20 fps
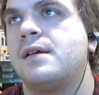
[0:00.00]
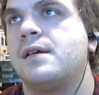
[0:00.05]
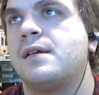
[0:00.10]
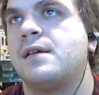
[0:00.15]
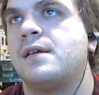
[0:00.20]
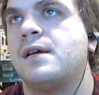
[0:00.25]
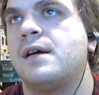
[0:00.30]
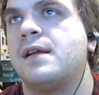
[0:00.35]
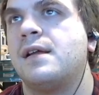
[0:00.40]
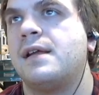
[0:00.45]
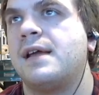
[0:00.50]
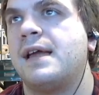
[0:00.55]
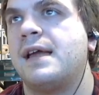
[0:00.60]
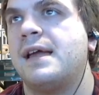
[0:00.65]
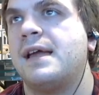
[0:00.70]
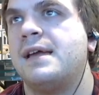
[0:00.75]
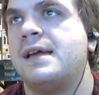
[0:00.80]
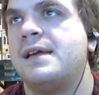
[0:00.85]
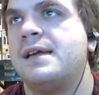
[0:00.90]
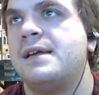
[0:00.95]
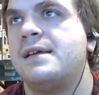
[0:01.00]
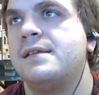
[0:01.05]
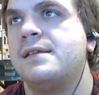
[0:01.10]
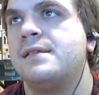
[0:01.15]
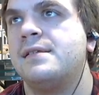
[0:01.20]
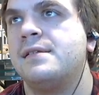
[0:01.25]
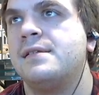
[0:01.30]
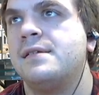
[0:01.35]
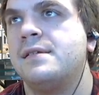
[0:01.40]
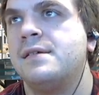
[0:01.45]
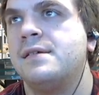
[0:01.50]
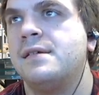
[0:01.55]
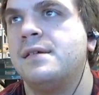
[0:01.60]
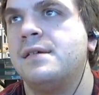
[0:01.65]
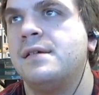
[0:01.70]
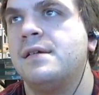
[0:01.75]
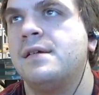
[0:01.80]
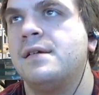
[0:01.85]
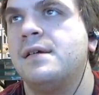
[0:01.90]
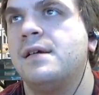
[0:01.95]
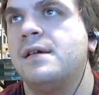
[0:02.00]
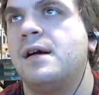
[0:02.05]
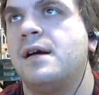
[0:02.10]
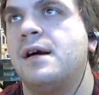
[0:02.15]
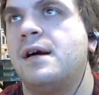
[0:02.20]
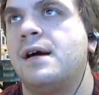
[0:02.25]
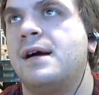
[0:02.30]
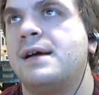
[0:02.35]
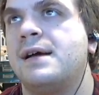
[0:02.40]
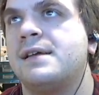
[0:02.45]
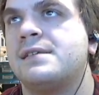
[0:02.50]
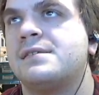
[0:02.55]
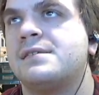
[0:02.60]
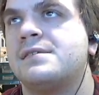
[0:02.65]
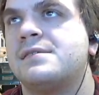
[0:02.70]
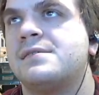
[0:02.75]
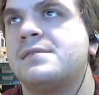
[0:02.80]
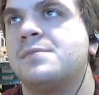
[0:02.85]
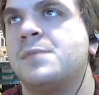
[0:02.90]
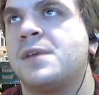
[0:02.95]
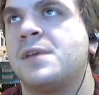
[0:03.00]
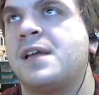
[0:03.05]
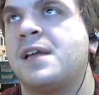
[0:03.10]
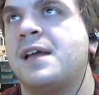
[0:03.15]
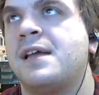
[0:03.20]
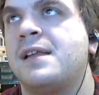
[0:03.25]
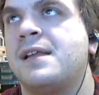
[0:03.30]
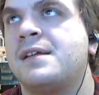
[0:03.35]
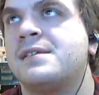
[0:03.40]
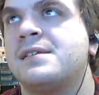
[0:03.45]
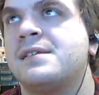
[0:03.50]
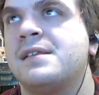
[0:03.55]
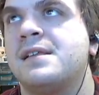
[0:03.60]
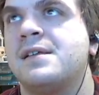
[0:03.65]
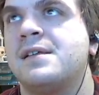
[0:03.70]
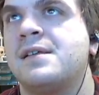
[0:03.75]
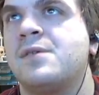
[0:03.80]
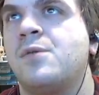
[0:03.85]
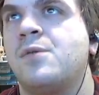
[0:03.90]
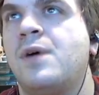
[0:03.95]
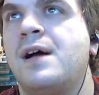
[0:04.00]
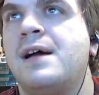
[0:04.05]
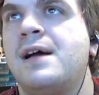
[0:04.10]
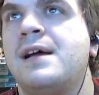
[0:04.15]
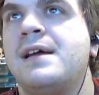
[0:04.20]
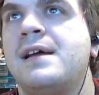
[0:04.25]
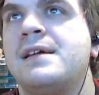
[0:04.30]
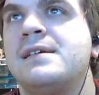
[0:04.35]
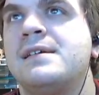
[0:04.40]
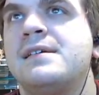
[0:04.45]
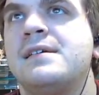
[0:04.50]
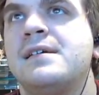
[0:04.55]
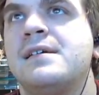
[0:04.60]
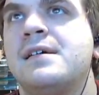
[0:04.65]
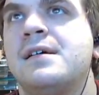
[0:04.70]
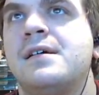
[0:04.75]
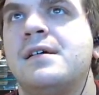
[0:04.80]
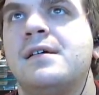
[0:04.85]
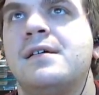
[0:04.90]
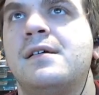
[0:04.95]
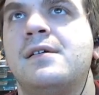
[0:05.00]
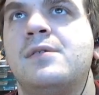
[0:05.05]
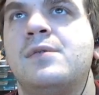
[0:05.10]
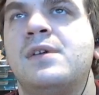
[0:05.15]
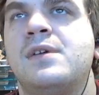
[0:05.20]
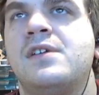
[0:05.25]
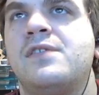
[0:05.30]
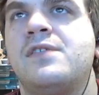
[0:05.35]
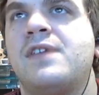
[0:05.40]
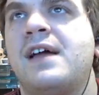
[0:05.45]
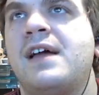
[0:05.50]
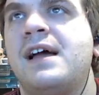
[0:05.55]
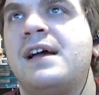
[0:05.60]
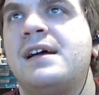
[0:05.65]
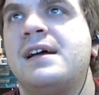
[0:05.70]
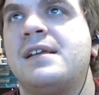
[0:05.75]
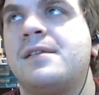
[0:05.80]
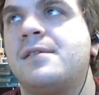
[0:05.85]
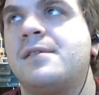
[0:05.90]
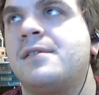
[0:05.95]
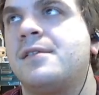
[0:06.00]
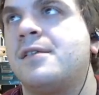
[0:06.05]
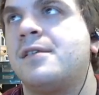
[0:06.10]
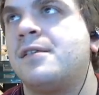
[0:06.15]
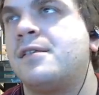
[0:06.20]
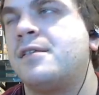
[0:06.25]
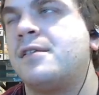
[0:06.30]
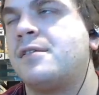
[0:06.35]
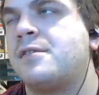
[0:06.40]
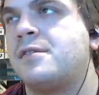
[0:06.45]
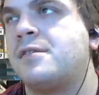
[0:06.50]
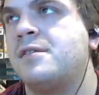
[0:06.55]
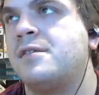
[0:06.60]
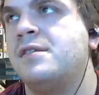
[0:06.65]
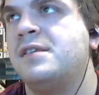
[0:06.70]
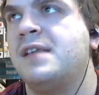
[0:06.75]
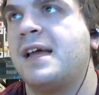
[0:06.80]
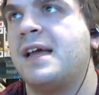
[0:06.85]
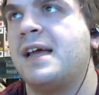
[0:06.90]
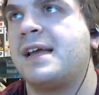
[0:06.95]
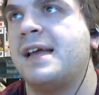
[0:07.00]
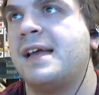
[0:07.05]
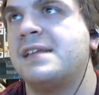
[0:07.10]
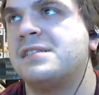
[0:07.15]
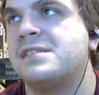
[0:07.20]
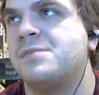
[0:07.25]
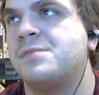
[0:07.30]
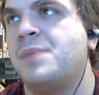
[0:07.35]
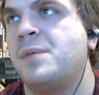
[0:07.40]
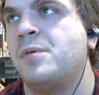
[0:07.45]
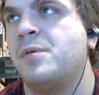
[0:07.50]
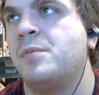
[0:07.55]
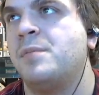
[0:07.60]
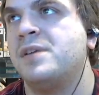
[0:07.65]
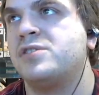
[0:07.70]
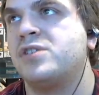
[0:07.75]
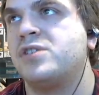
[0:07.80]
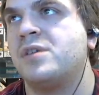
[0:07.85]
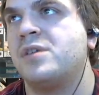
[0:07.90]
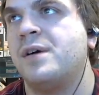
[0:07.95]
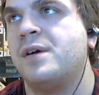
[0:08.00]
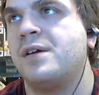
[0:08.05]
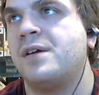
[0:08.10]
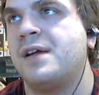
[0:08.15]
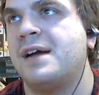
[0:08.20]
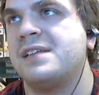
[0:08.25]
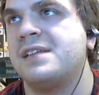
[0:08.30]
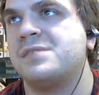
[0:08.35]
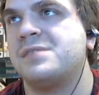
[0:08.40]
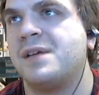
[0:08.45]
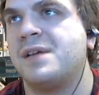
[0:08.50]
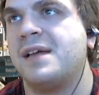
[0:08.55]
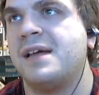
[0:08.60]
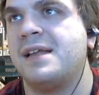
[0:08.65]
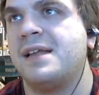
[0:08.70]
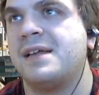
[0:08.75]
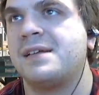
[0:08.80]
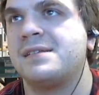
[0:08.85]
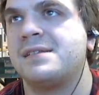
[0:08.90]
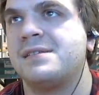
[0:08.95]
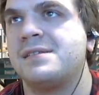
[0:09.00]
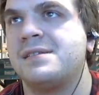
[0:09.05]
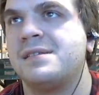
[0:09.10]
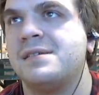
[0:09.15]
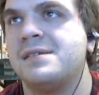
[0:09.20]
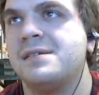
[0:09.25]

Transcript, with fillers: God, I hate ice mechanics and like why we've had decades of people bitching about ice mechanics.